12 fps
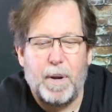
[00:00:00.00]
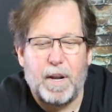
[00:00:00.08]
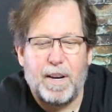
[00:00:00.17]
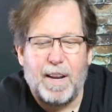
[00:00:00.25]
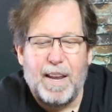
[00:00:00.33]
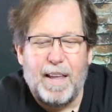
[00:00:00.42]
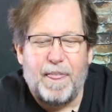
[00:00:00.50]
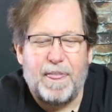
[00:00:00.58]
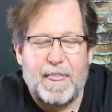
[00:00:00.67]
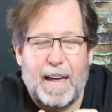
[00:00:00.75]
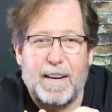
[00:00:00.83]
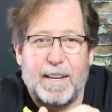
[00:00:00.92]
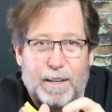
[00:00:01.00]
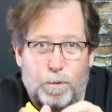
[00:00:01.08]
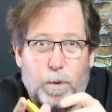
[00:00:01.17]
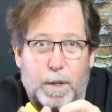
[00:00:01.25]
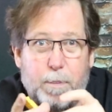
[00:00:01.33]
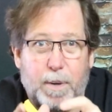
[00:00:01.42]
But that
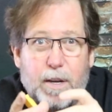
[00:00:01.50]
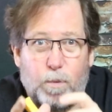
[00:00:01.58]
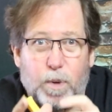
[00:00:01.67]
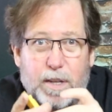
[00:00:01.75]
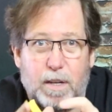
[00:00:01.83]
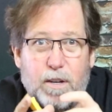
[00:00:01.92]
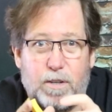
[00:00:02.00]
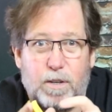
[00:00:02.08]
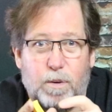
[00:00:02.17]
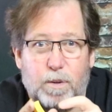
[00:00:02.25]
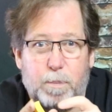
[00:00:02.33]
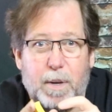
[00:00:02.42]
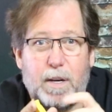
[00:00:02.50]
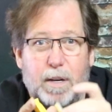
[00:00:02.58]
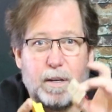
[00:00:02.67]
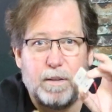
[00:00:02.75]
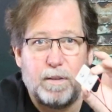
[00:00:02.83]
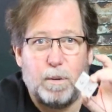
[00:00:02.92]
has really been what the issue has been,
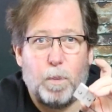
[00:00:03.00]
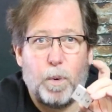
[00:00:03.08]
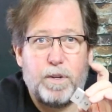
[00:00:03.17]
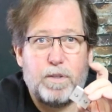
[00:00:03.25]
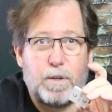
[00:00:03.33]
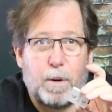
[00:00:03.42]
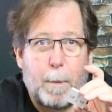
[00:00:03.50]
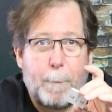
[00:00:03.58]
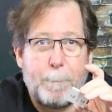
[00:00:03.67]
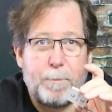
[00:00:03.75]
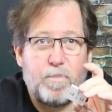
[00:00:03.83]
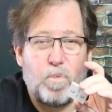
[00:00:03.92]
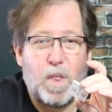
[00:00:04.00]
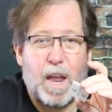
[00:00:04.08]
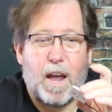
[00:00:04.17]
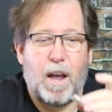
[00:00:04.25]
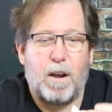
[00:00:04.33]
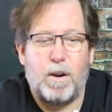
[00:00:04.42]
is the moisture.
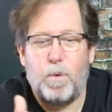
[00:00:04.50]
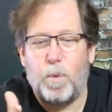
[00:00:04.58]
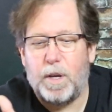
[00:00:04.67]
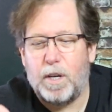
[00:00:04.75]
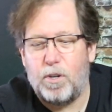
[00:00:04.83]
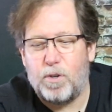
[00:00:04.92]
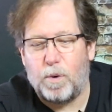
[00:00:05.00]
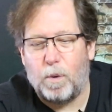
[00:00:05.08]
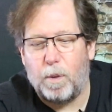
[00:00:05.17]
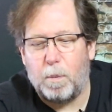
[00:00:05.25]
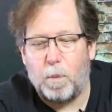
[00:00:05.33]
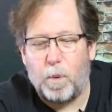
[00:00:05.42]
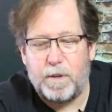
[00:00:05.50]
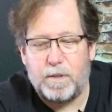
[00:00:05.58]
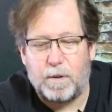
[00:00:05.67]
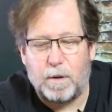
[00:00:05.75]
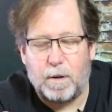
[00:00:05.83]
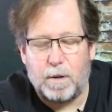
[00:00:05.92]
How do we control the
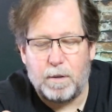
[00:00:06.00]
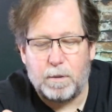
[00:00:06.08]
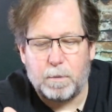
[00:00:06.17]
moisture?